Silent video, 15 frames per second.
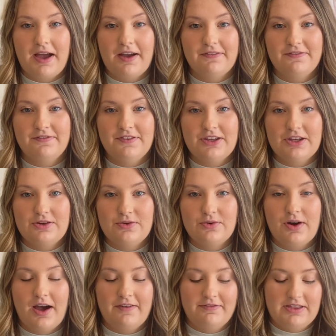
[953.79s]
a few
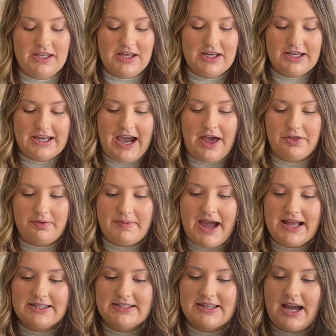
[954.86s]
of the gather
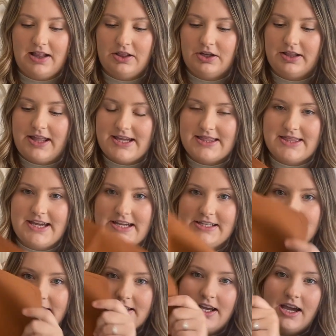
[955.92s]
mats that look like
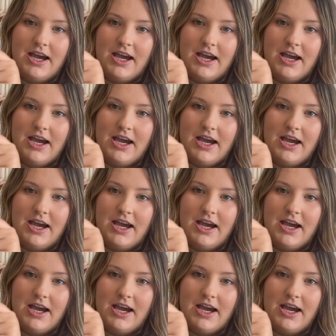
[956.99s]
this,